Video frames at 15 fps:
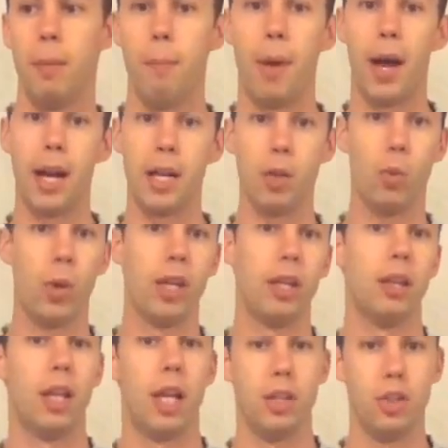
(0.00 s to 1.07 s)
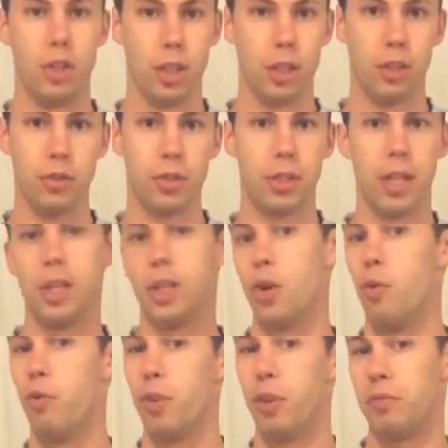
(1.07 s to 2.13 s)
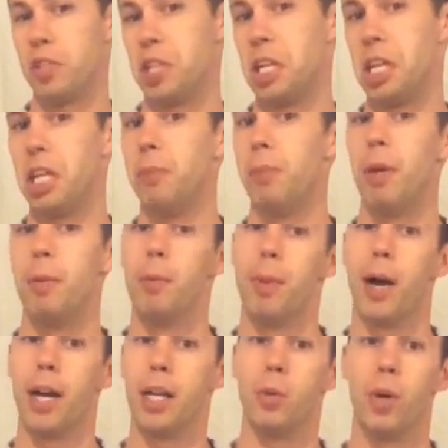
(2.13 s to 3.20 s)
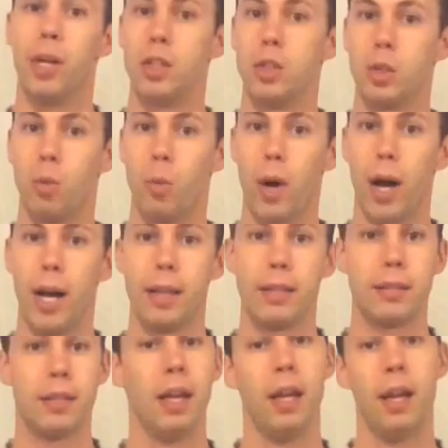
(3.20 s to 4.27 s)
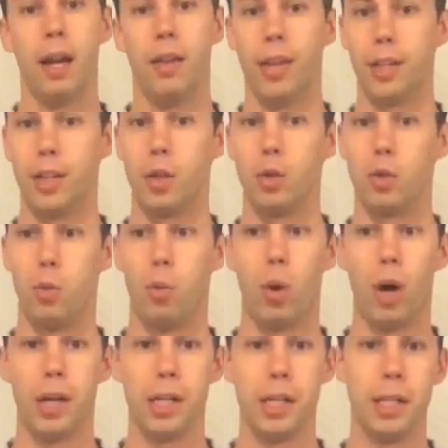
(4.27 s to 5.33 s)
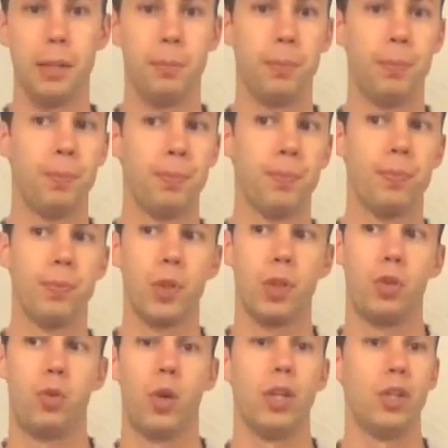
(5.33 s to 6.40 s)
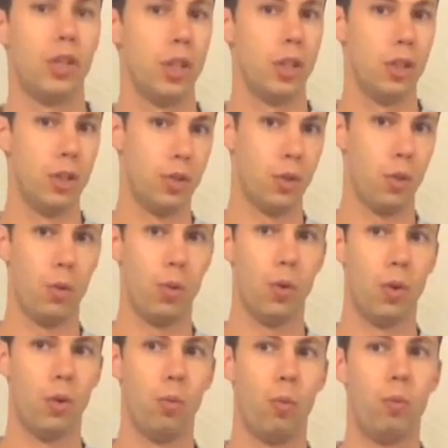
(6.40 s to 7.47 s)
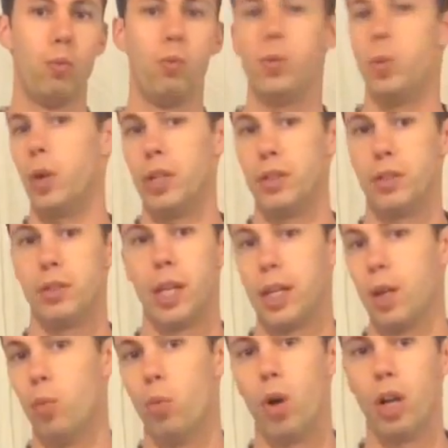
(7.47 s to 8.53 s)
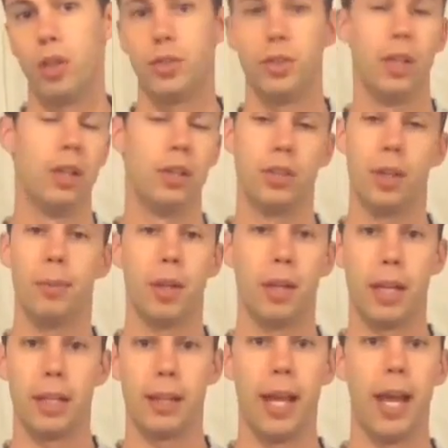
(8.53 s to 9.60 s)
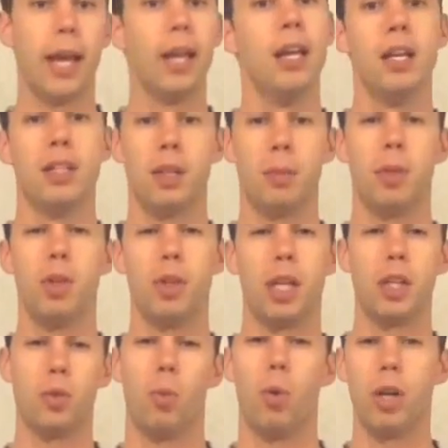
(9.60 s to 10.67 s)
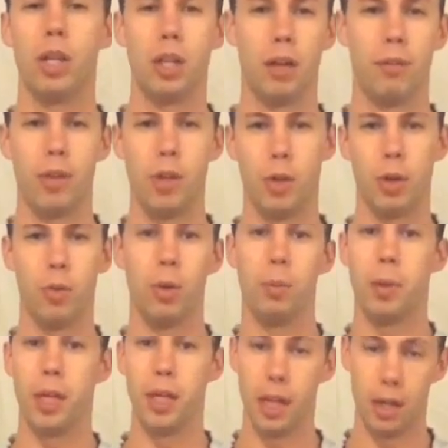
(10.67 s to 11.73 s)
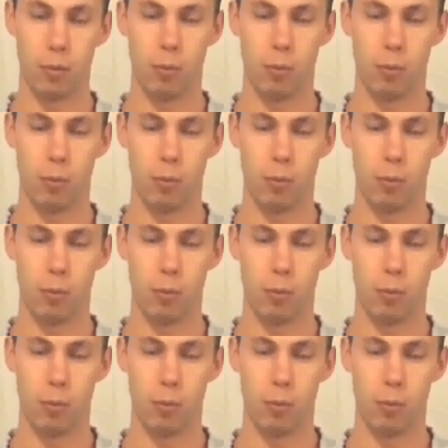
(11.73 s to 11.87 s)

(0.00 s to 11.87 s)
body weight lunges, then go 15 maybe body weight squats, and then go 20 crunches or 20-second wall sit or something like that. Something you can get 20 of that you can repeat at